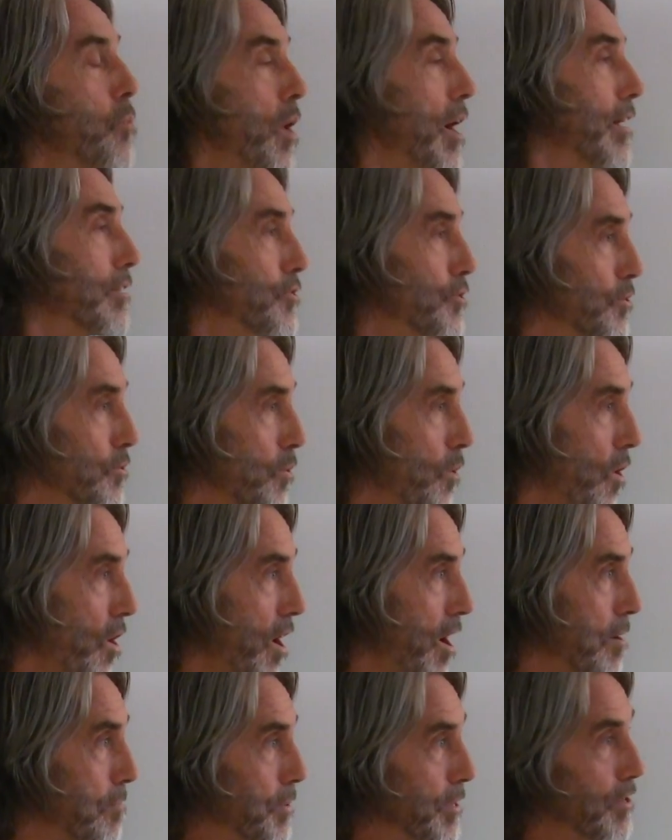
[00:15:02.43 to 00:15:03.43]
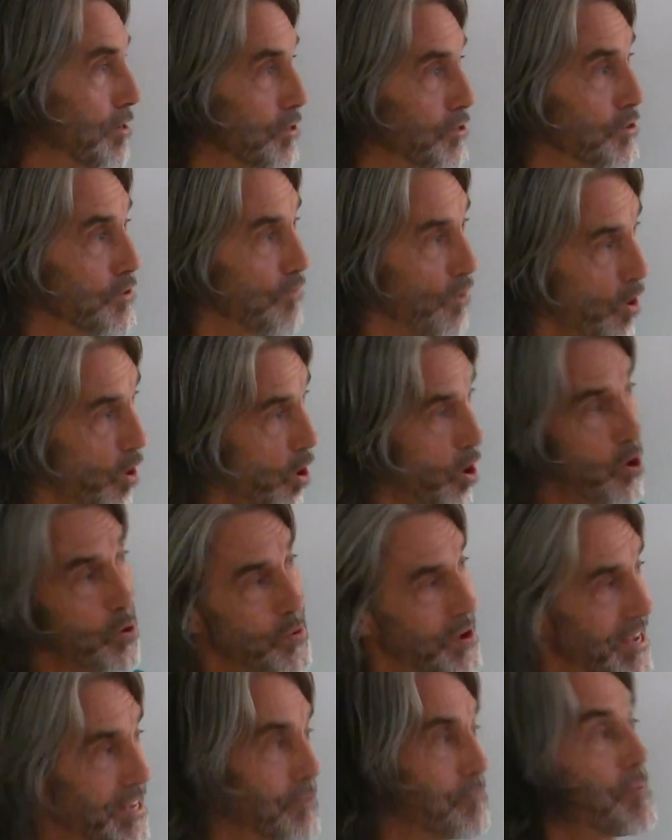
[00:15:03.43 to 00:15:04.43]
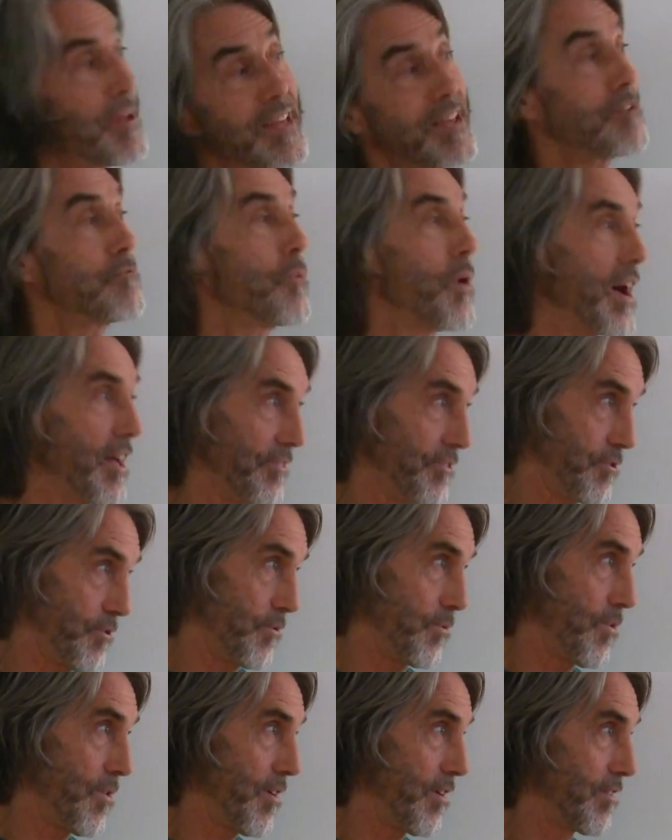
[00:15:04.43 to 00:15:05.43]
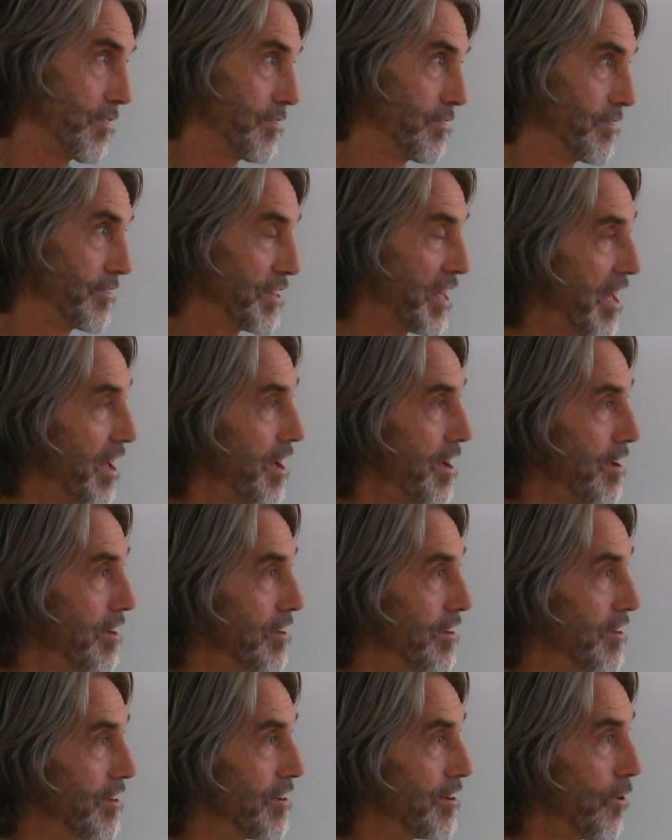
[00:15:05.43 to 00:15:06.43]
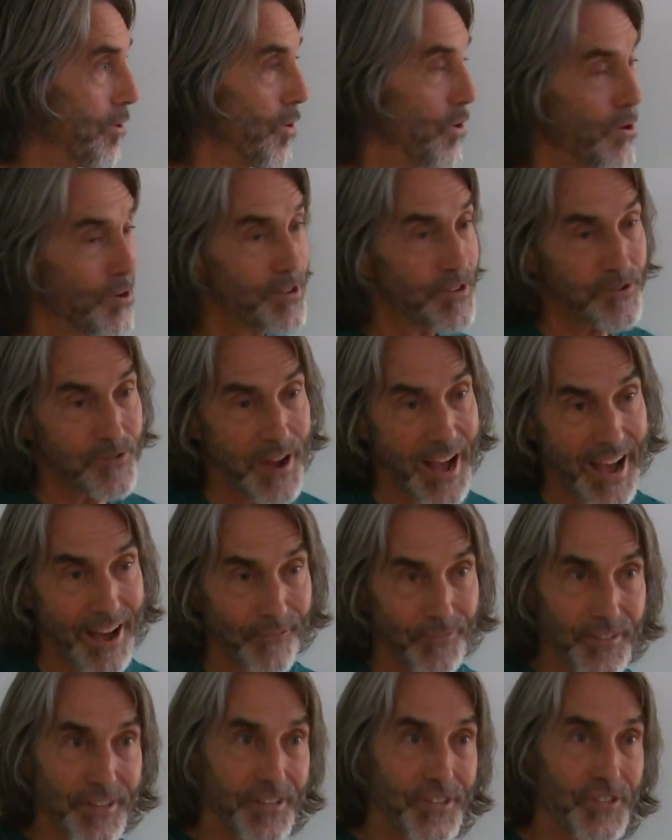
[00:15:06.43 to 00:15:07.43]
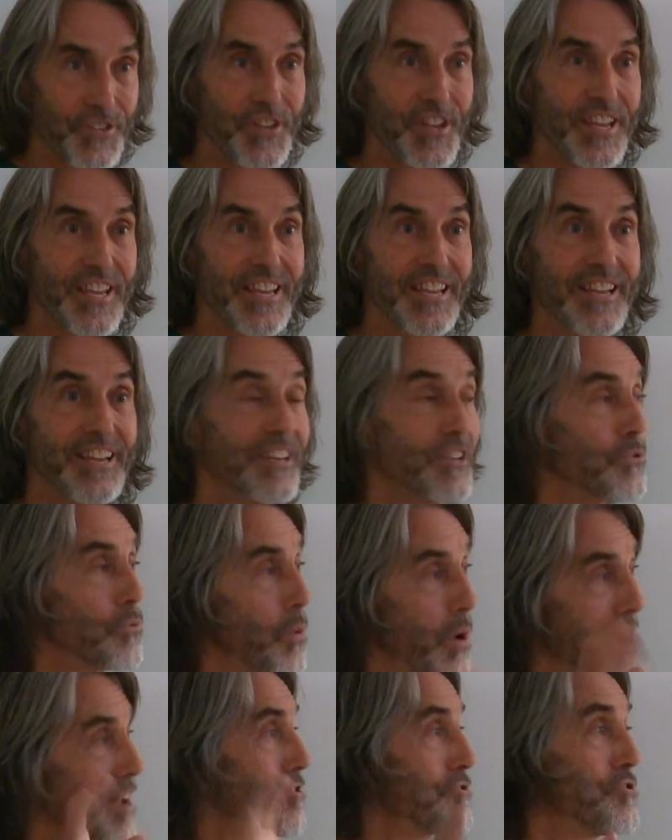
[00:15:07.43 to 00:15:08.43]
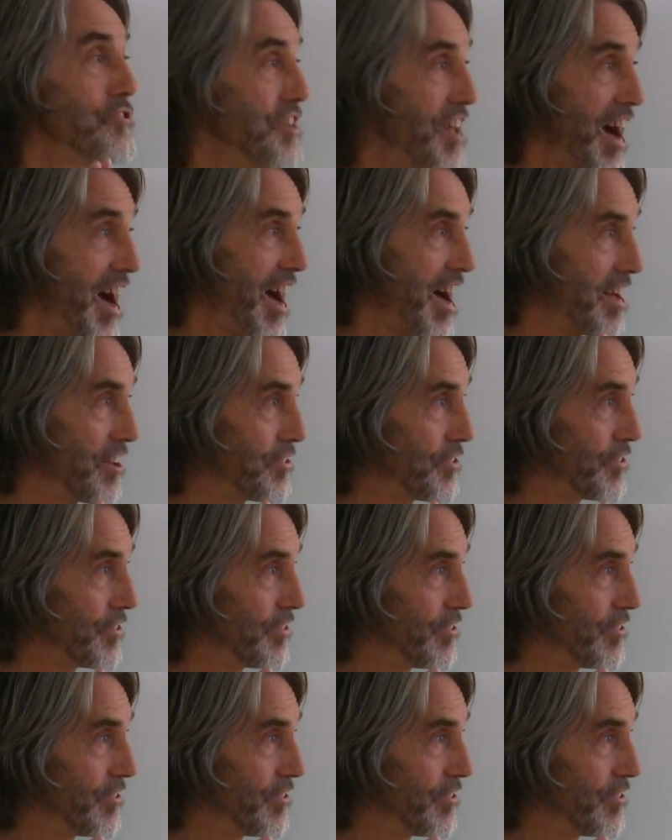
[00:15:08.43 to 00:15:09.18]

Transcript: what you are because you've always been what you are. Yeah? All you have to see is what you're not.